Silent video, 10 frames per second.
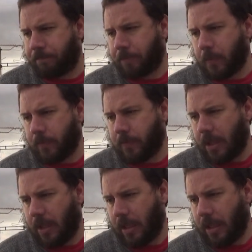
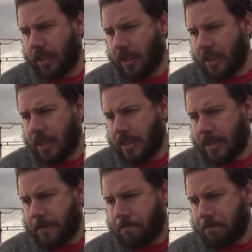(silence)